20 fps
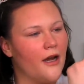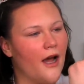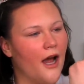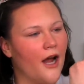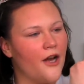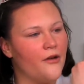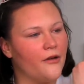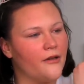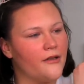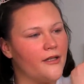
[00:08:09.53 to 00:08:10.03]

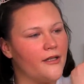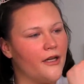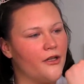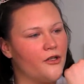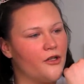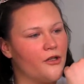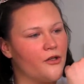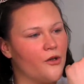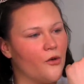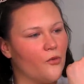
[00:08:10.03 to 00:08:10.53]
And you can see it's
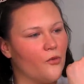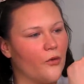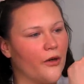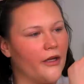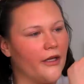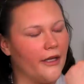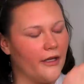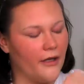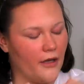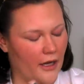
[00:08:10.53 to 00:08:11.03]
just a
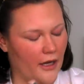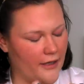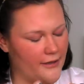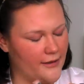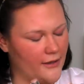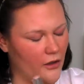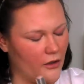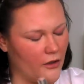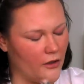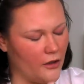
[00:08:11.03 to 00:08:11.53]
really nice
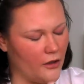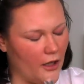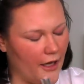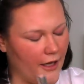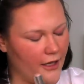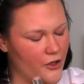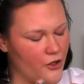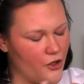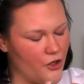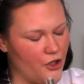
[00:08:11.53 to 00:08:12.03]

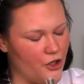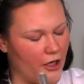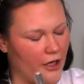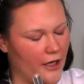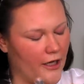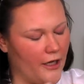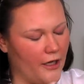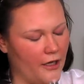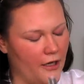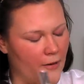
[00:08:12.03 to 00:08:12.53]
light
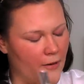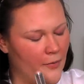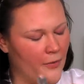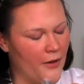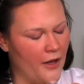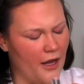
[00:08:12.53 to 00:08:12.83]
sheen.